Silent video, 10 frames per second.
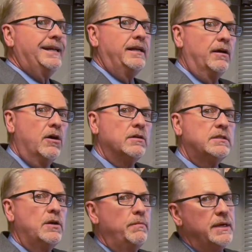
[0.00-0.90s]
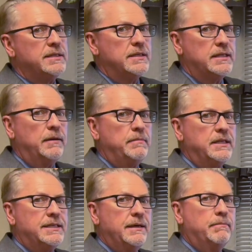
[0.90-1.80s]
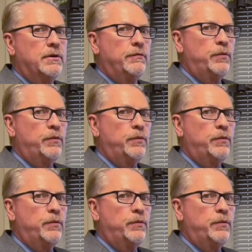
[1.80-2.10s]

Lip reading: it also messes up December.